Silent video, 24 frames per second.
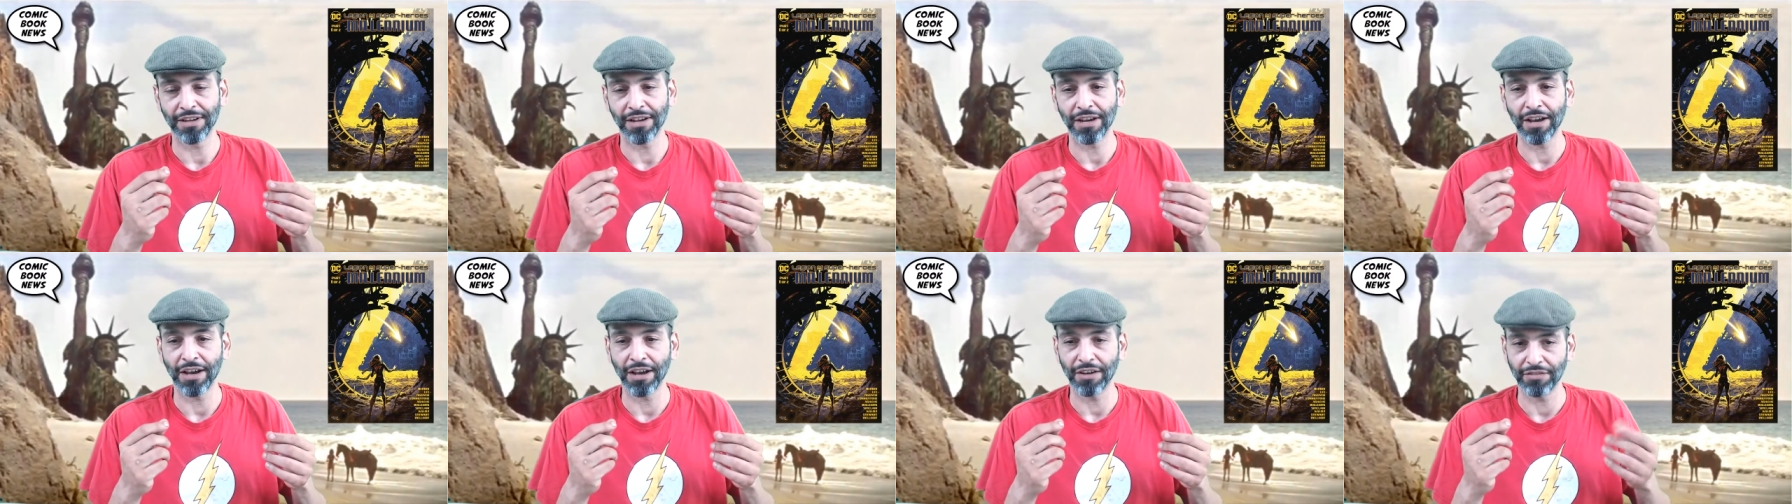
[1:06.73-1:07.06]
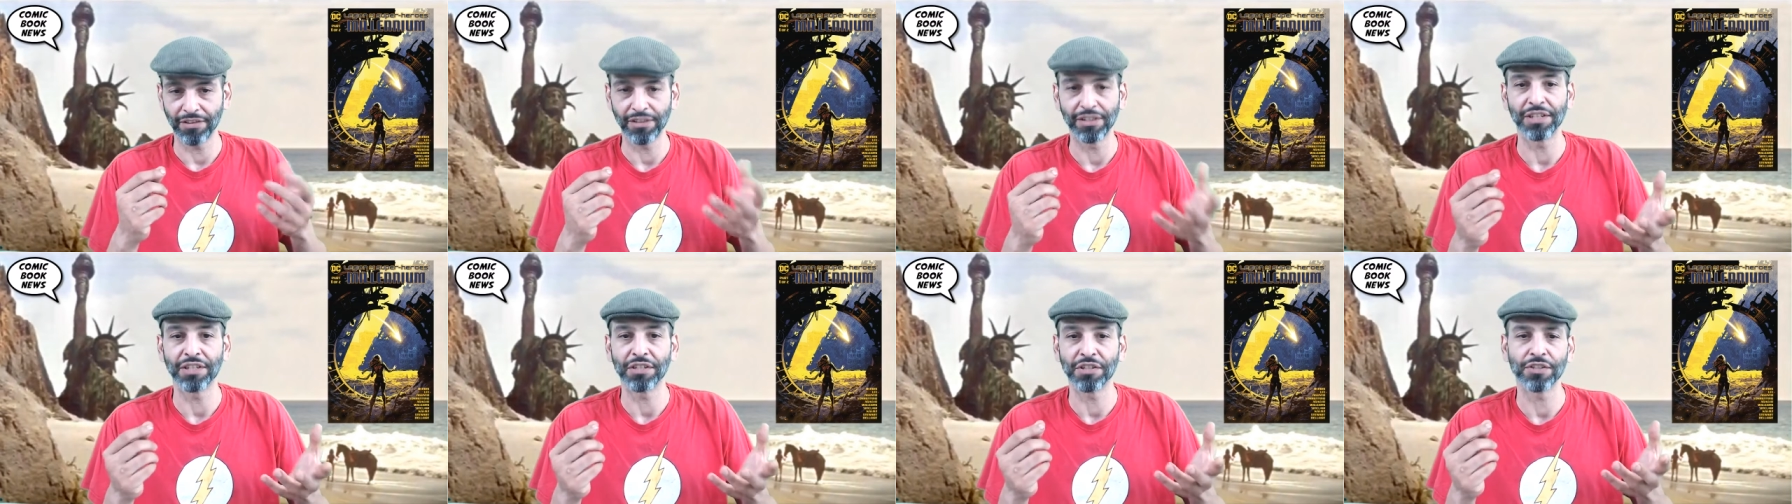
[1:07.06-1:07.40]
of
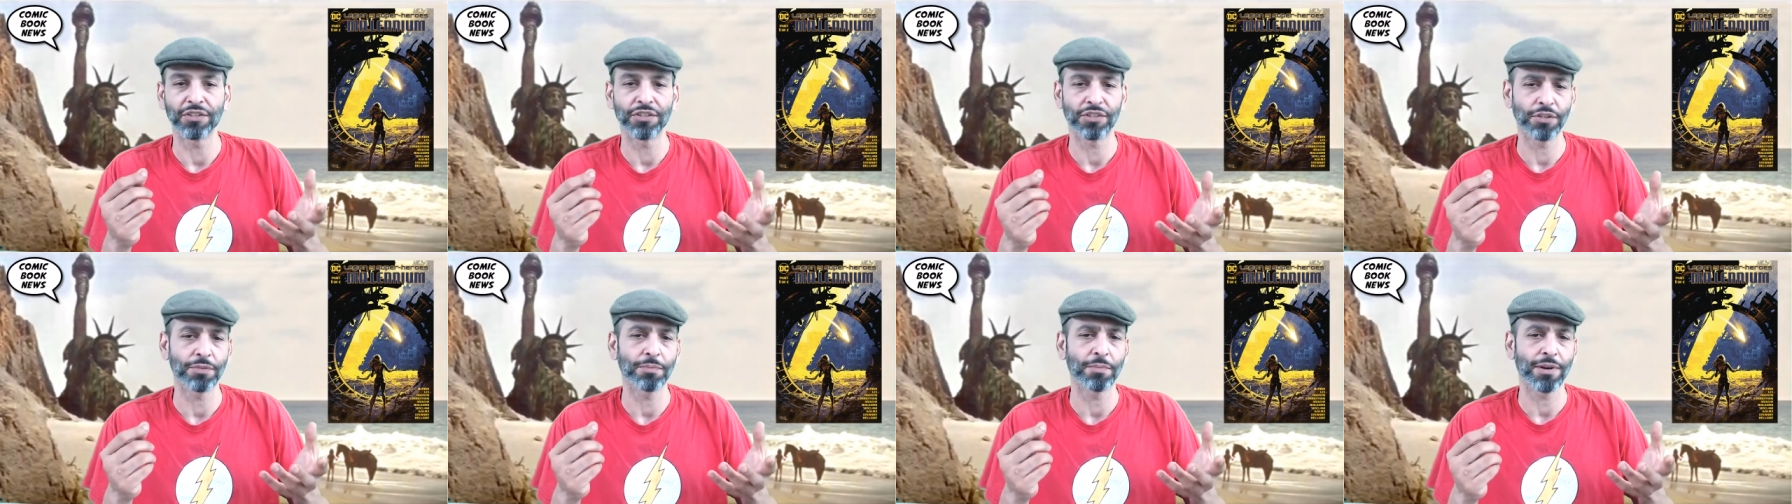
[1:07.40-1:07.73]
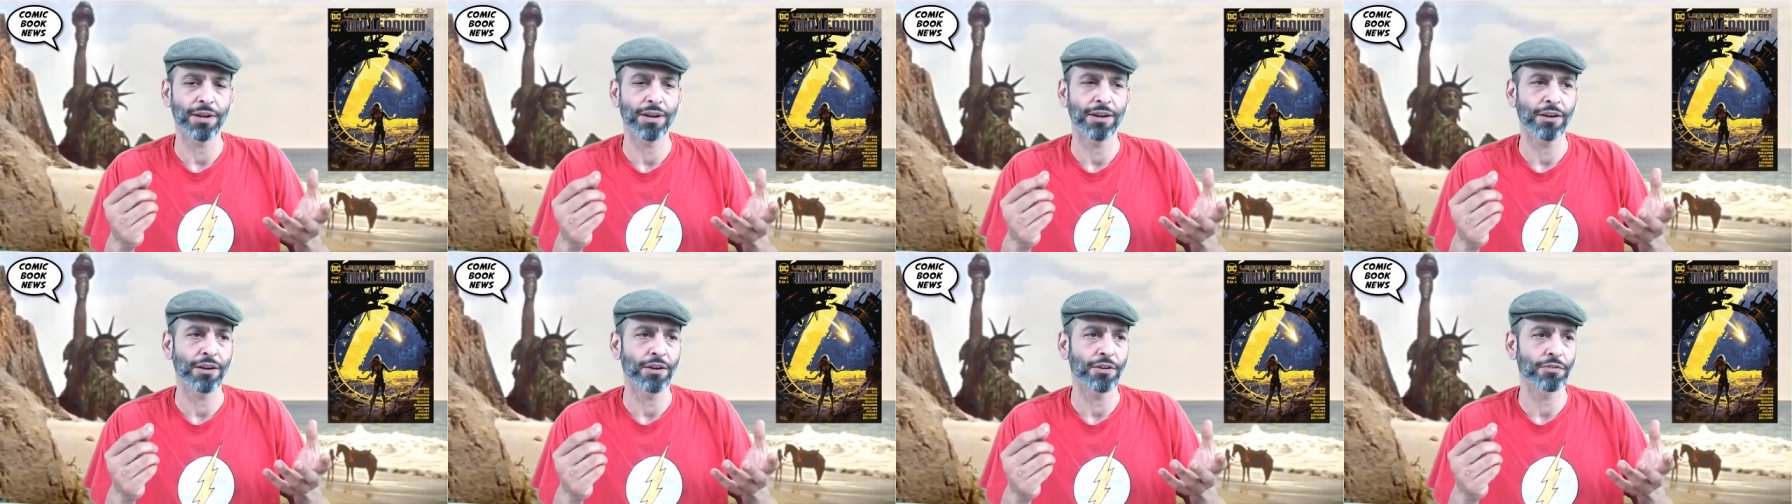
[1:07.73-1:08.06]
Legion of
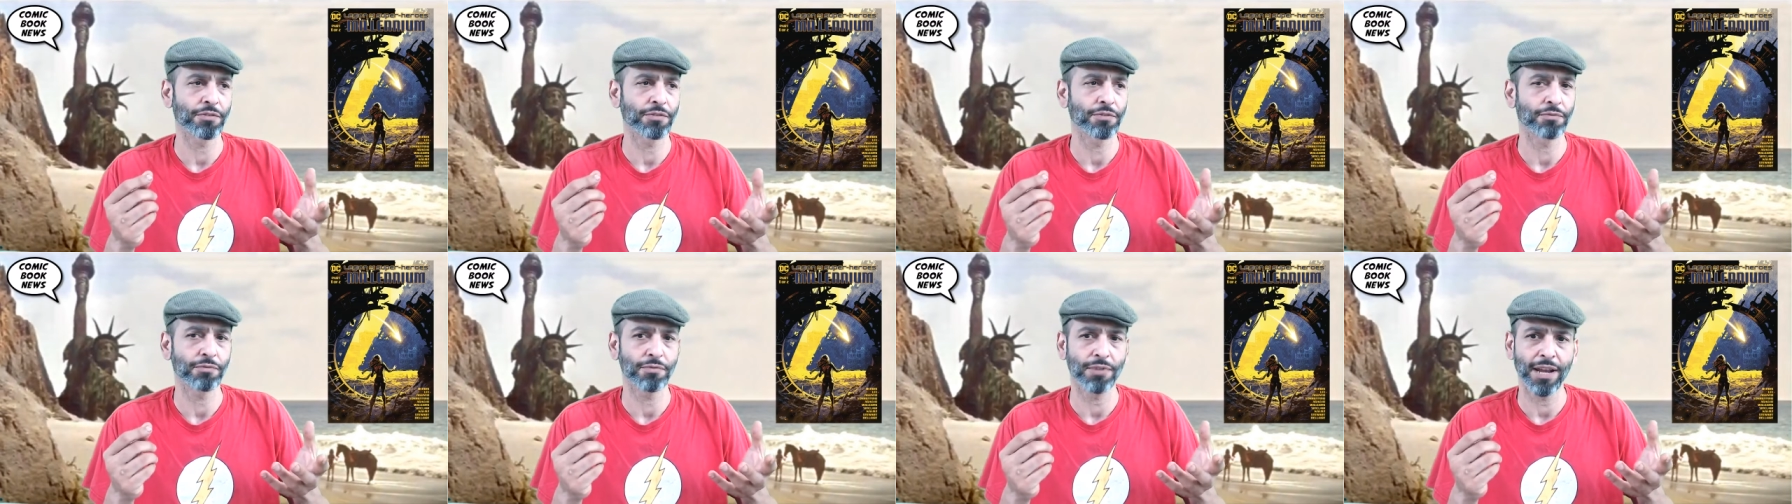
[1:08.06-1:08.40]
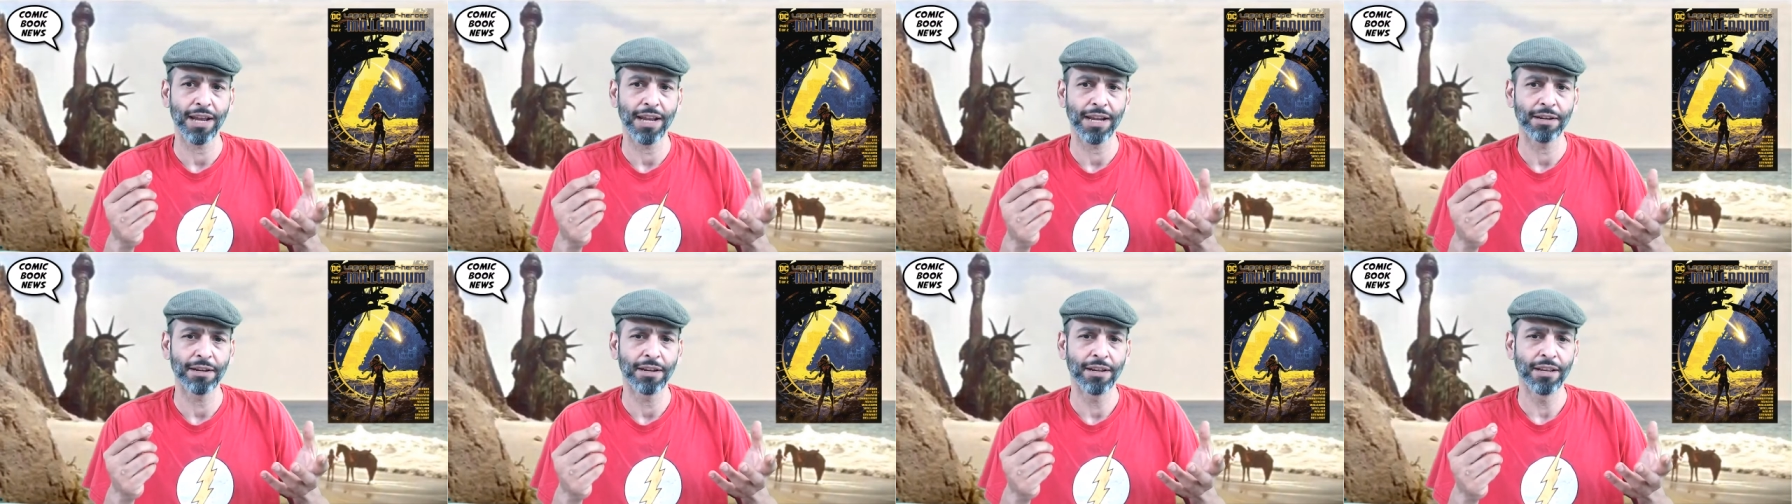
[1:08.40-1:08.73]
Superheroes,
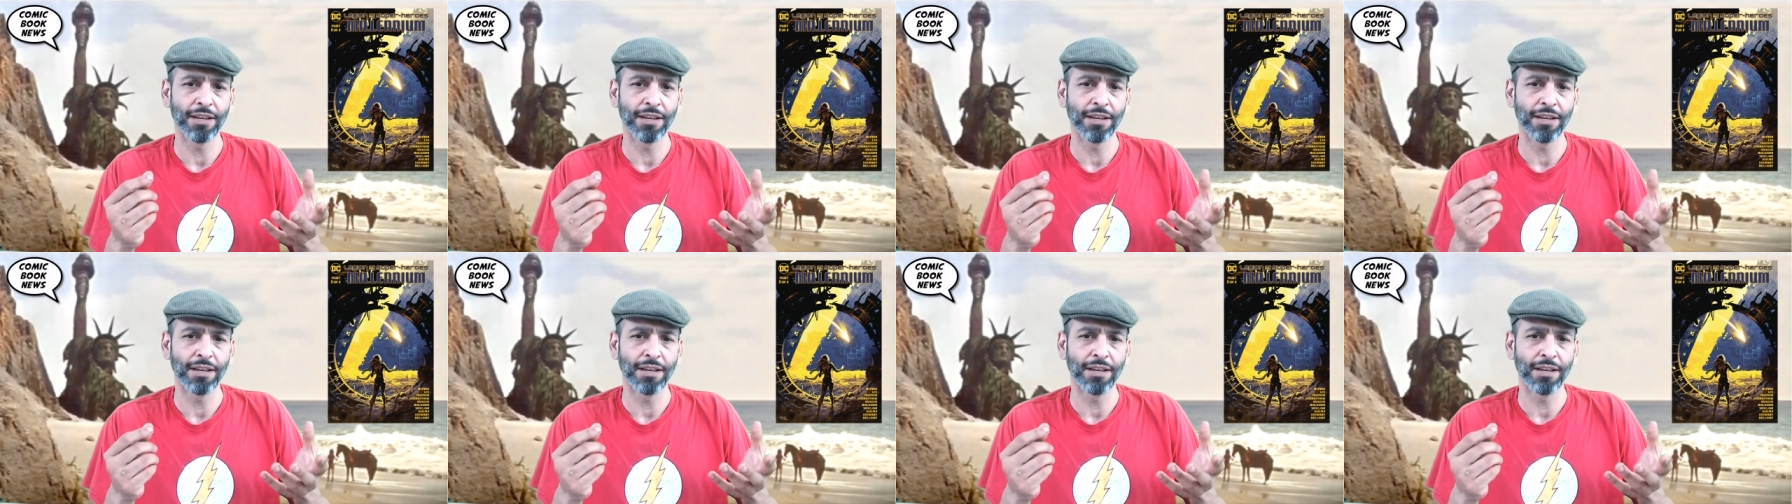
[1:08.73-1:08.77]
right?